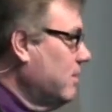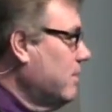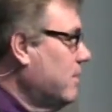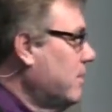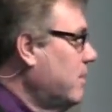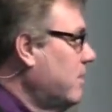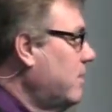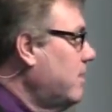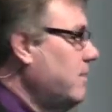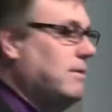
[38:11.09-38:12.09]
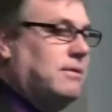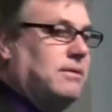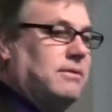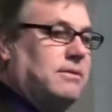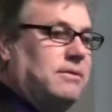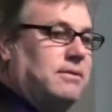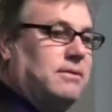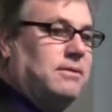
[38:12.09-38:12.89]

(no one is talking)